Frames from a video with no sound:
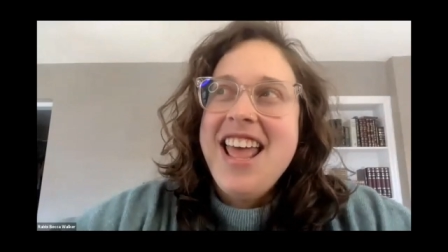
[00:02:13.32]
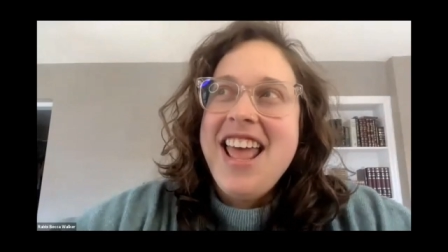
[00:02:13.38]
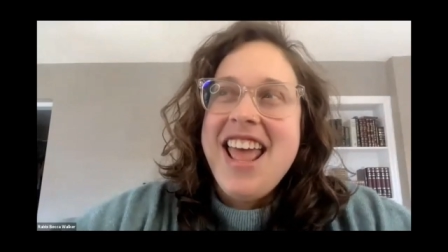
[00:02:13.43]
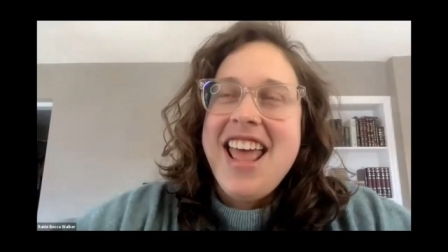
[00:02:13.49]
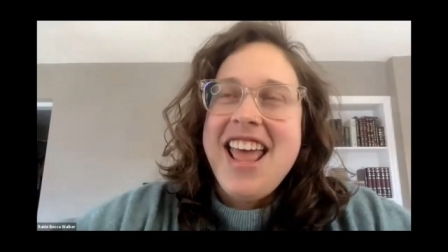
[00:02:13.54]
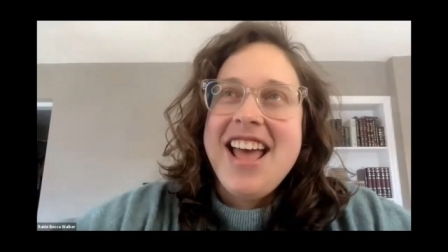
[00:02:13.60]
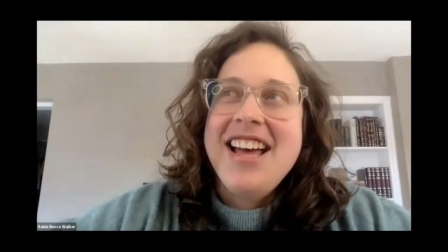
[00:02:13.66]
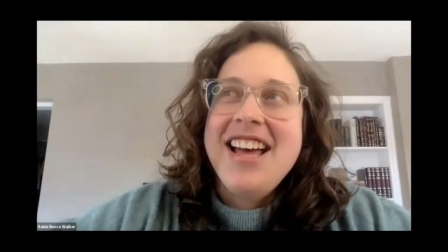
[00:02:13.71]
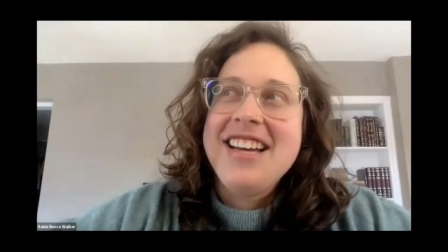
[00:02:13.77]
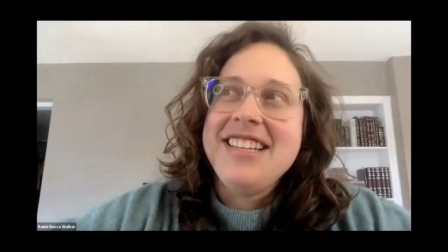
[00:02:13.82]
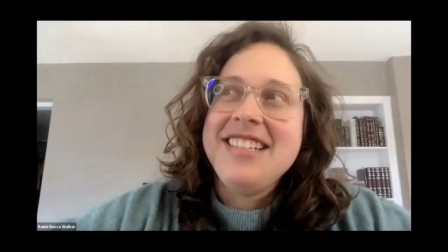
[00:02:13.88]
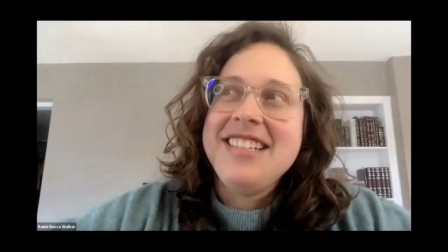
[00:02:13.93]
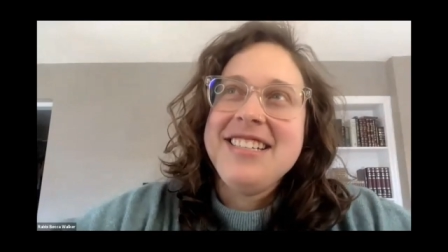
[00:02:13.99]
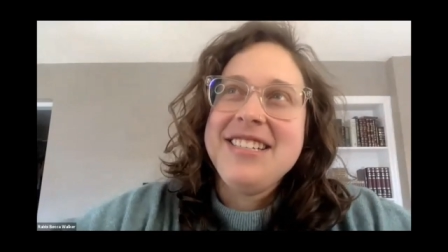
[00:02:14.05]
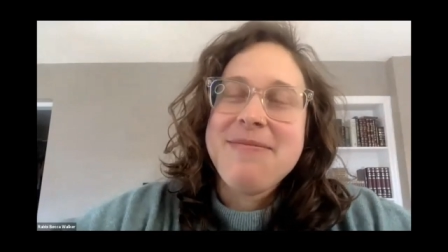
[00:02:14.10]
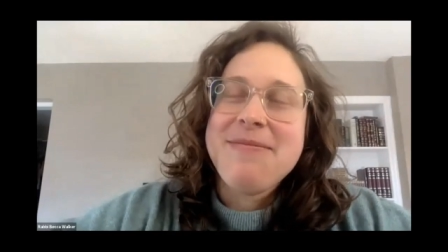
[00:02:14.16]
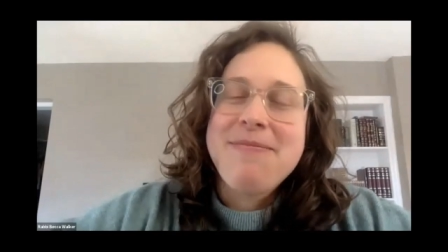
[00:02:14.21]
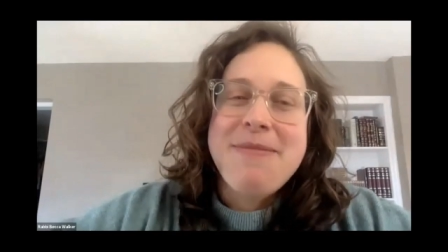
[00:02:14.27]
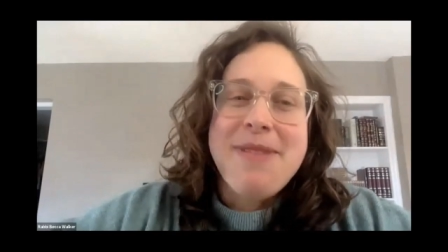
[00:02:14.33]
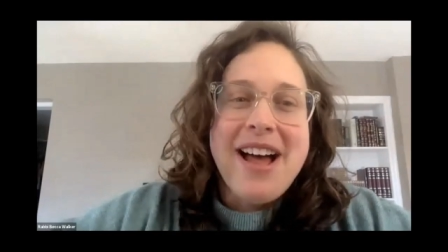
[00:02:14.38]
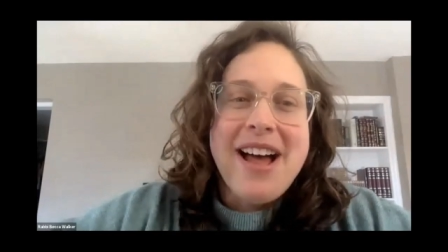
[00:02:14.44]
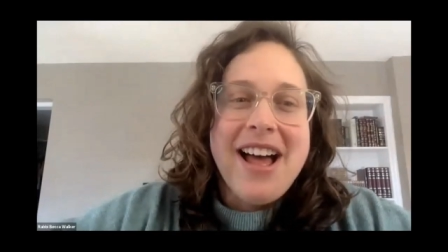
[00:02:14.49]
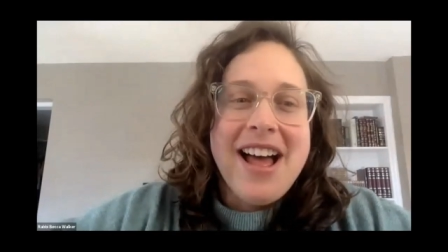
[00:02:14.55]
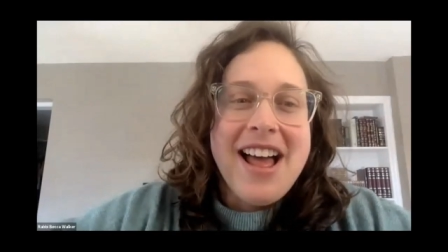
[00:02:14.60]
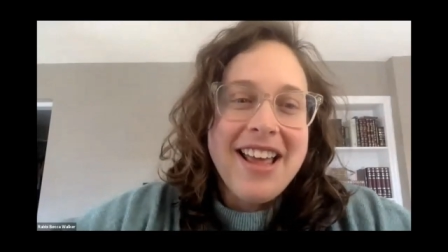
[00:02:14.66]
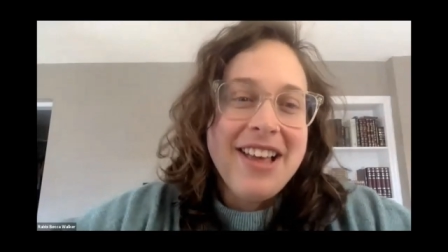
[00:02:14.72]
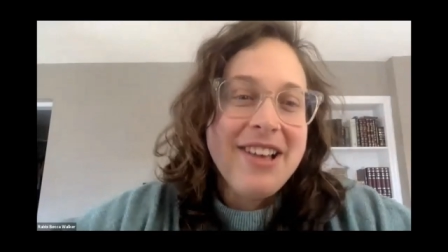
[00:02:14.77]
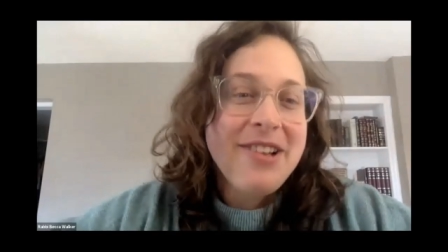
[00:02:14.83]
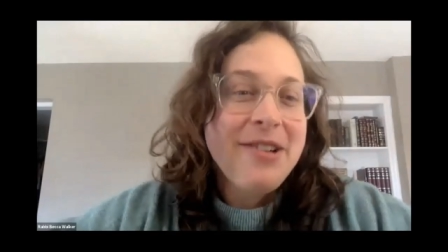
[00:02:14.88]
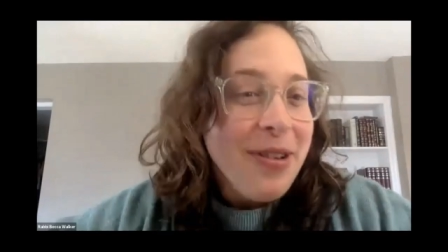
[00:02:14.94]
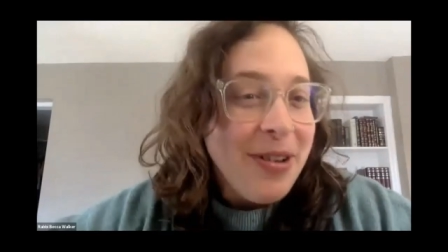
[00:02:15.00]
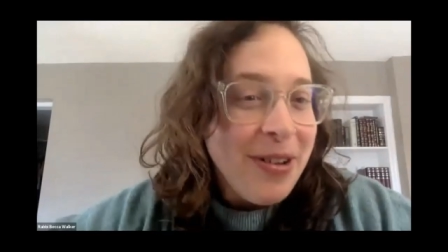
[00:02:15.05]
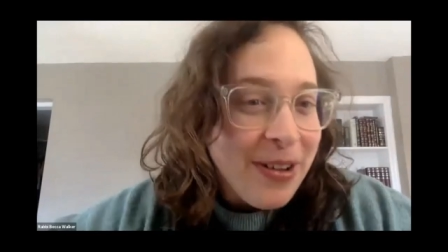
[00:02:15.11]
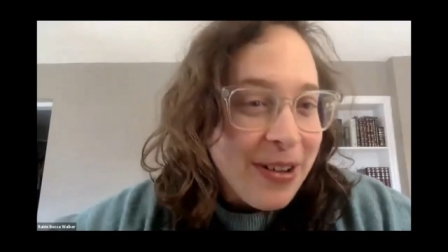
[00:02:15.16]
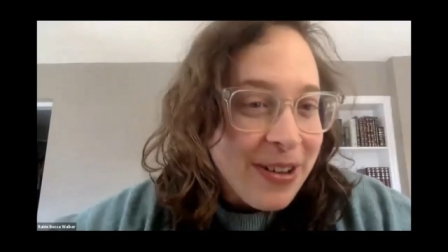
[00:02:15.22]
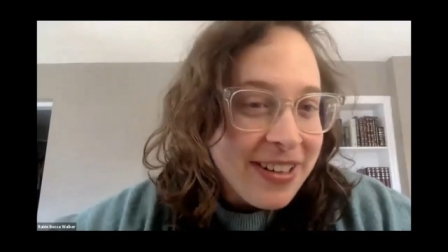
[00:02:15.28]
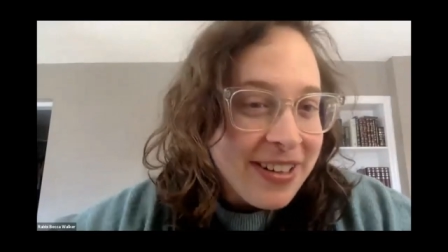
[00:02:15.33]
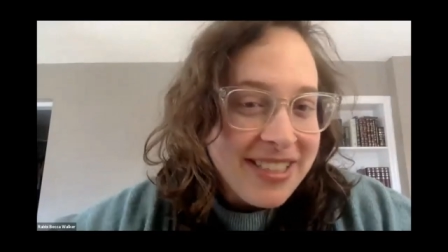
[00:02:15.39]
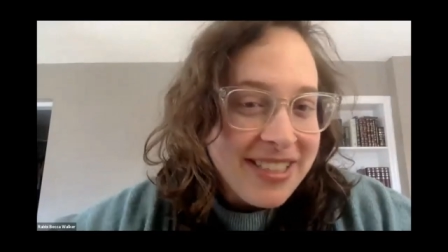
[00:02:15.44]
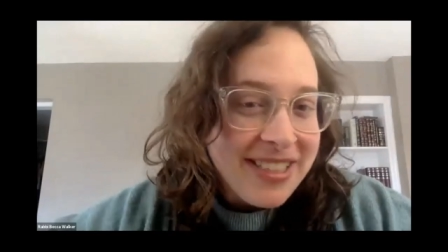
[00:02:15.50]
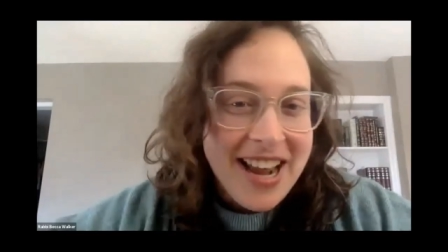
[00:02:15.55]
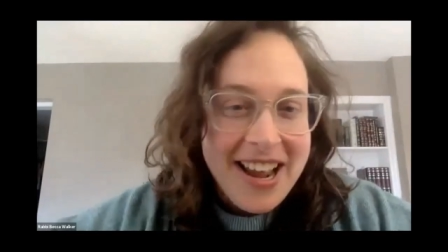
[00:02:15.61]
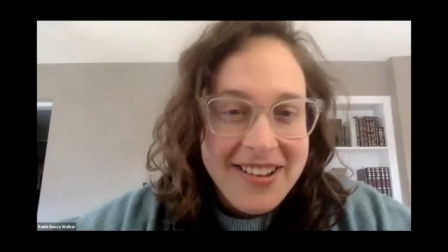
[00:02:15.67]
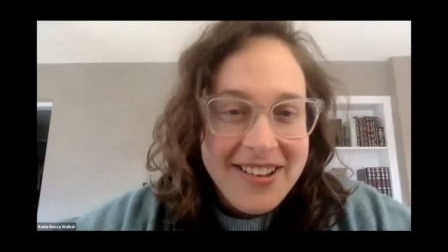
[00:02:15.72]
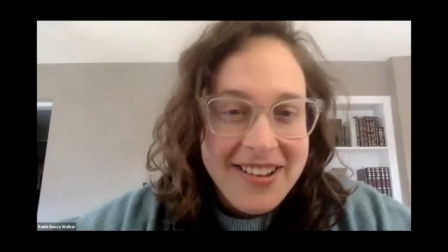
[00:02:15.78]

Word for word: And my goal today